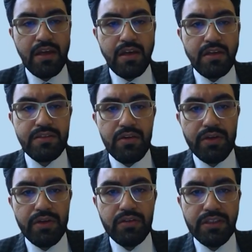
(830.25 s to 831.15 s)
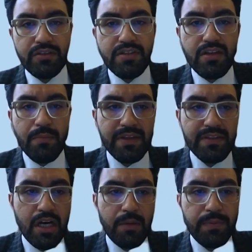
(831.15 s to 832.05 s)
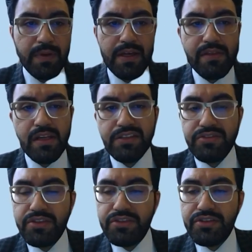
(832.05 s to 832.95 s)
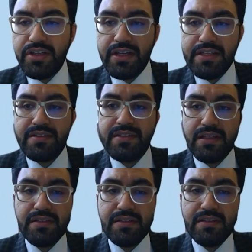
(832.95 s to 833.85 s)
So in order to sum that up, the literature is still